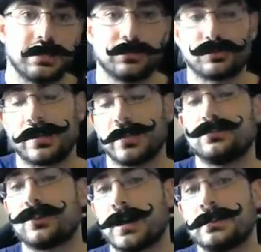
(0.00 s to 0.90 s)
and you try
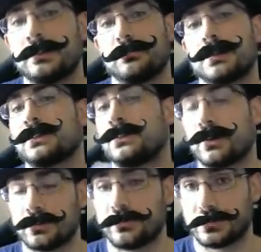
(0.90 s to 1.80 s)
to run it, but
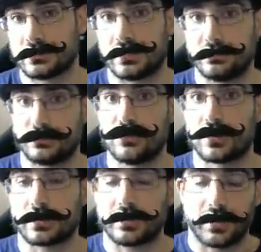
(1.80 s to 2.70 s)
none of the scripts
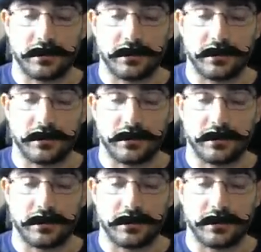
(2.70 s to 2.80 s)
work.